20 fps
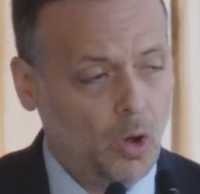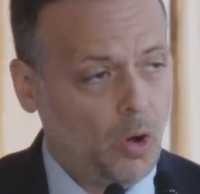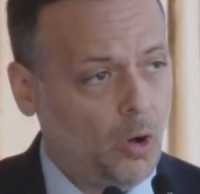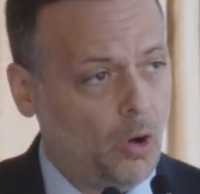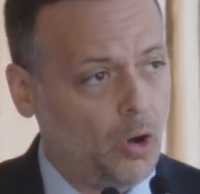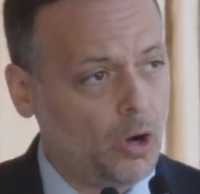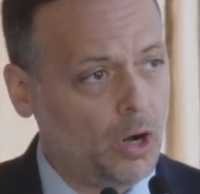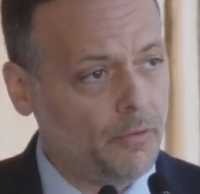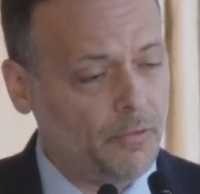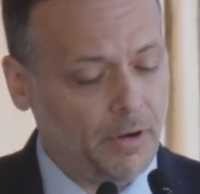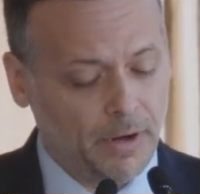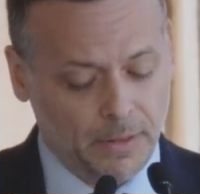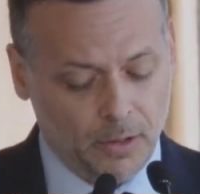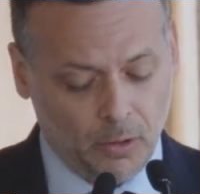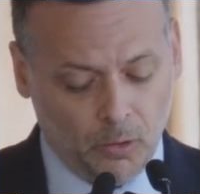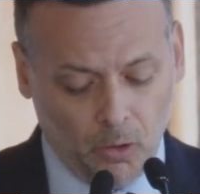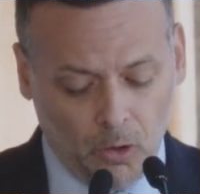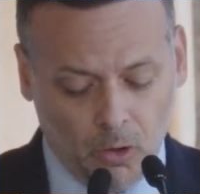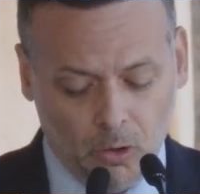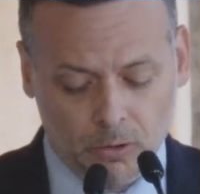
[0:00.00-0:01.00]
All over the
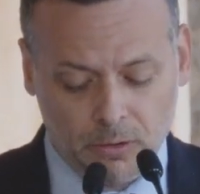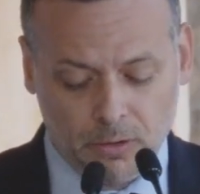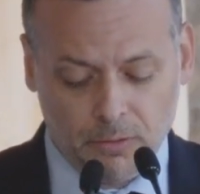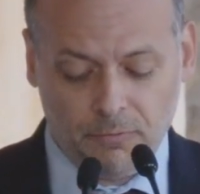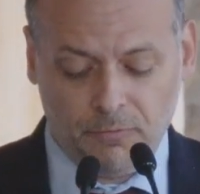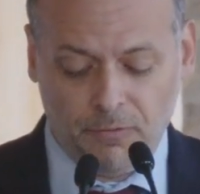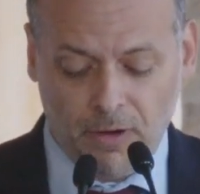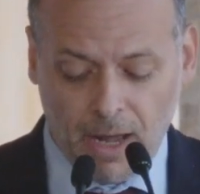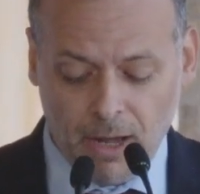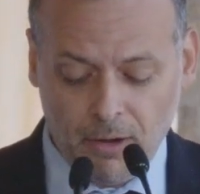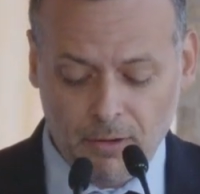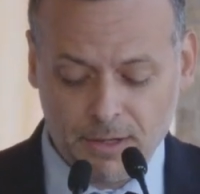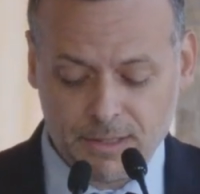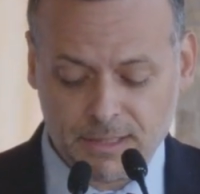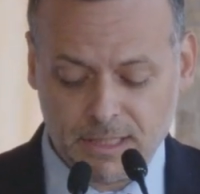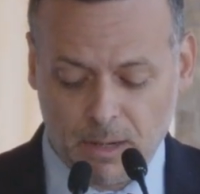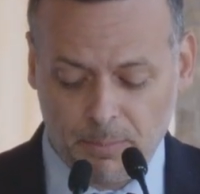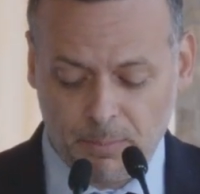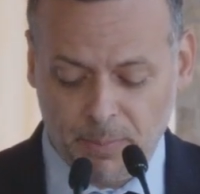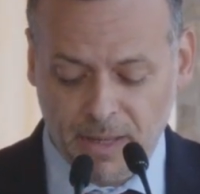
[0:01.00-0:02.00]
world,
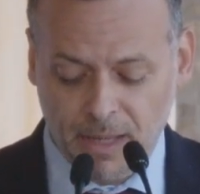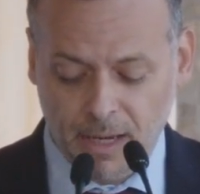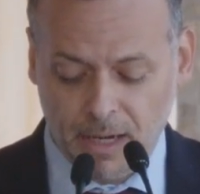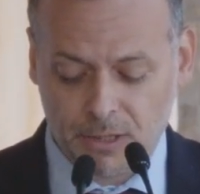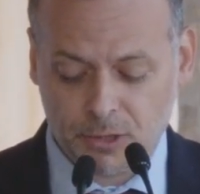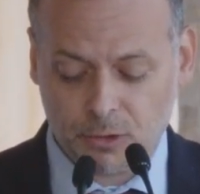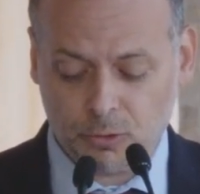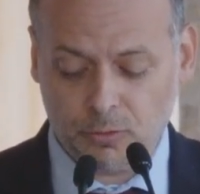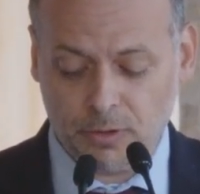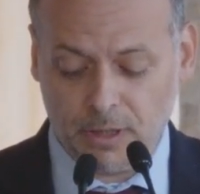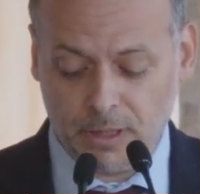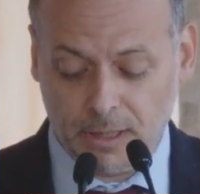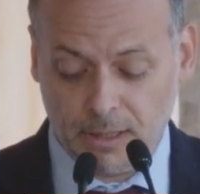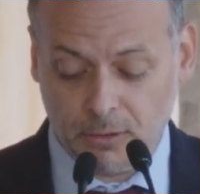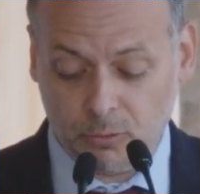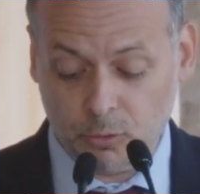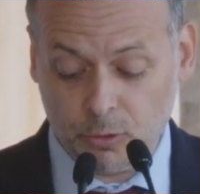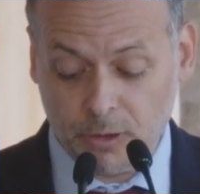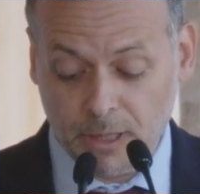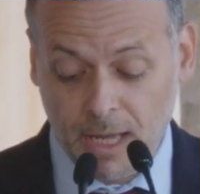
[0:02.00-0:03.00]
violence appears
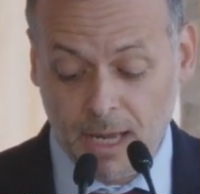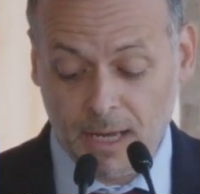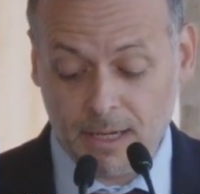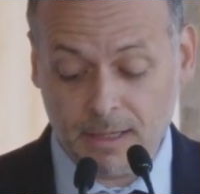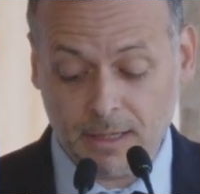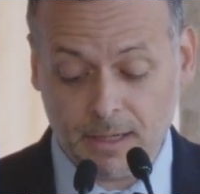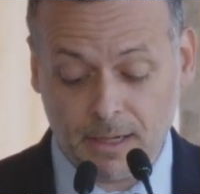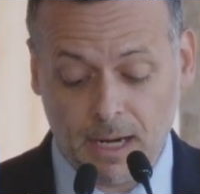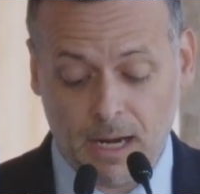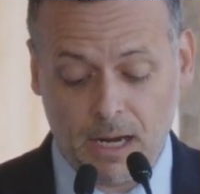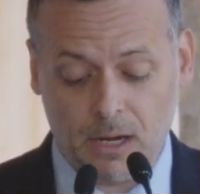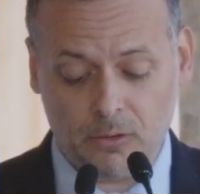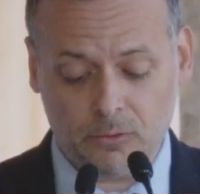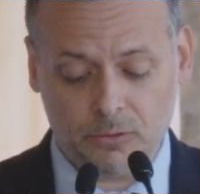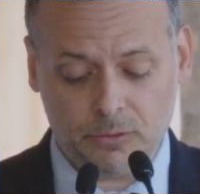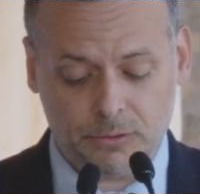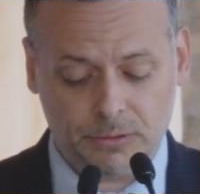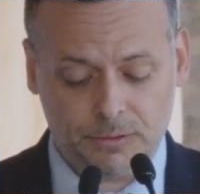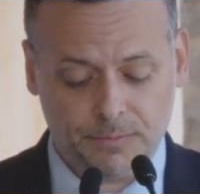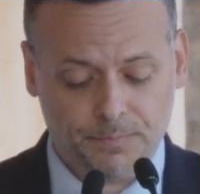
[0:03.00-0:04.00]
to gaining
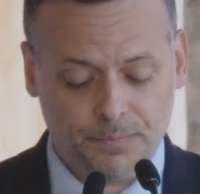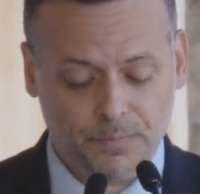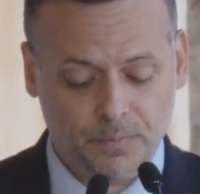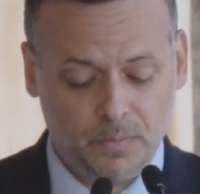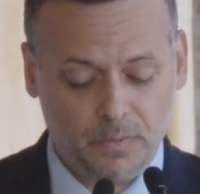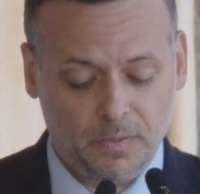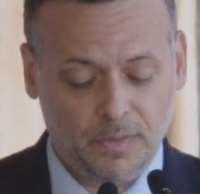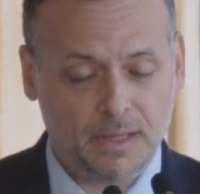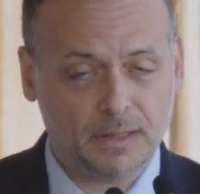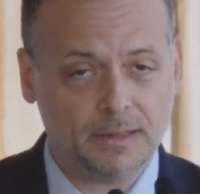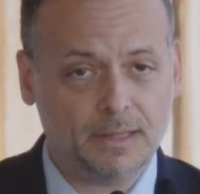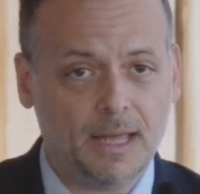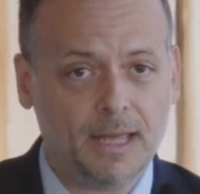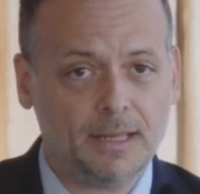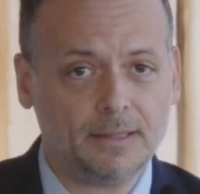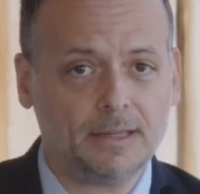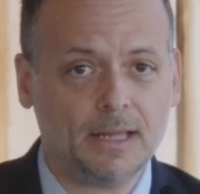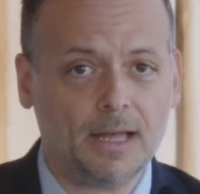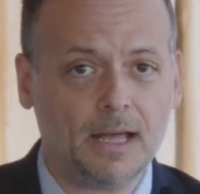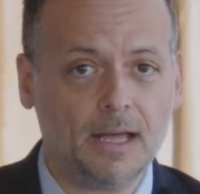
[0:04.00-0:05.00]
ground. The
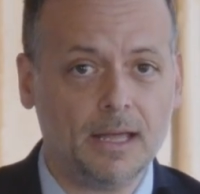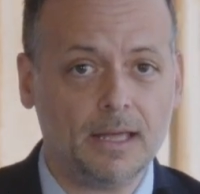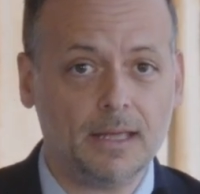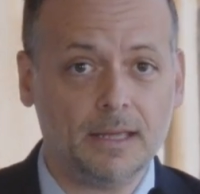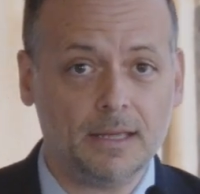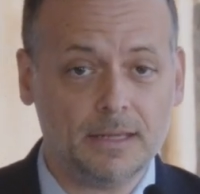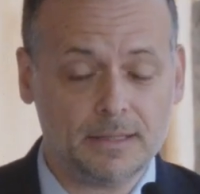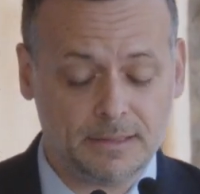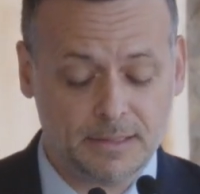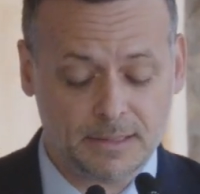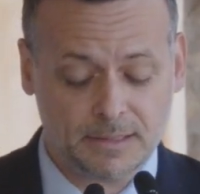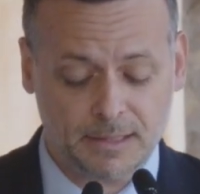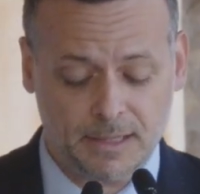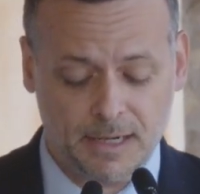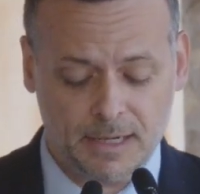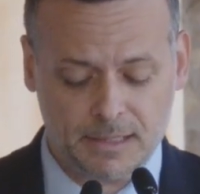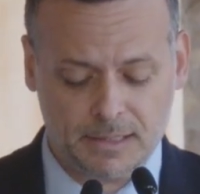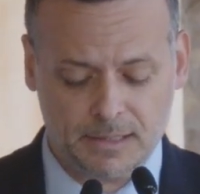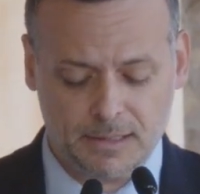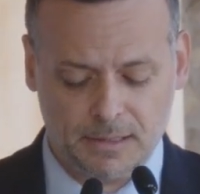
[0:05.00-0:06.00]
data is
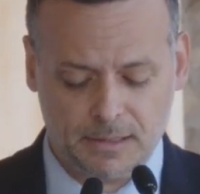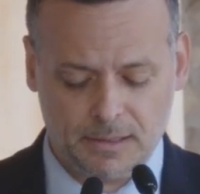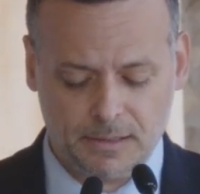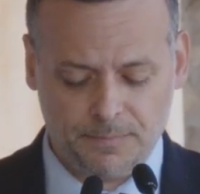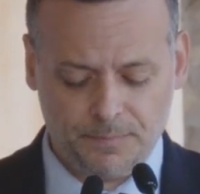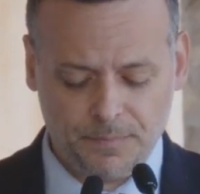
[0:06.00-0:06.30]
distressing.